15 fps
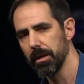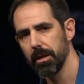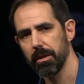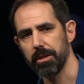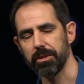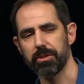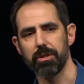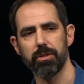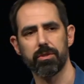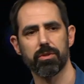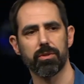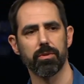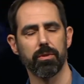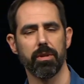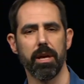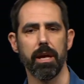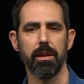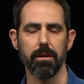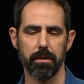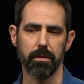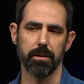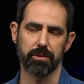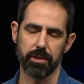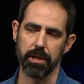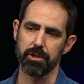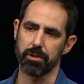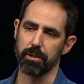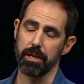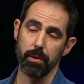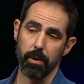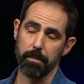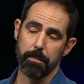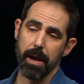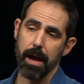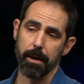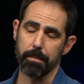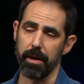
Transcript: This is then essentially, he went back,